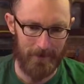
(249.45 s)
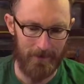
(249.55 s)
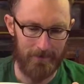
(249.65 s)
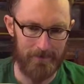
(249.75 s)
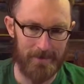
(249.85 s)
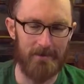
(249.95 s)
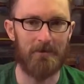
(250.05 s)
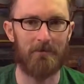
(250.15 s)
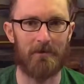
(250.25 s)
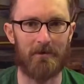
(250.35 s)
it seemed
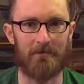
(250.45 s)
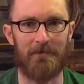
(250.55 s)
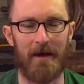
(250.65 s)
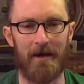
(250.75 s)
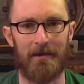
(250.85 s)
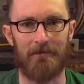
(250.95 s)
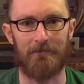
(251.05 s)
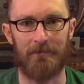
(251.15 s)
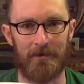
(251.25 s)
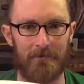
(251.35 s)
to work fine,
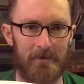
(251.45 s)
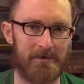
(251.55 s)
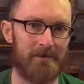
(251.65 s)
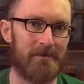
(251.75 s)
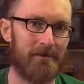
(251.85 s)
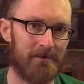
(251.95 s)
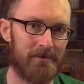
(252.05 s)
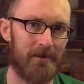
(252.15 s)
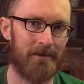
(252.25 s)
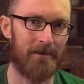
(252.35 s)
but it wasn't
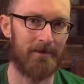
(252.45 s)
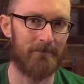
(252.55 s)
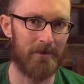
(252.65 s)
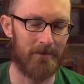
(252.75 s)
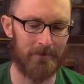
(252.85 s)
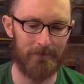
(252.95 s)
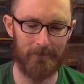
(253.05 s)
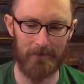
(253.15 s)
installed on the boat,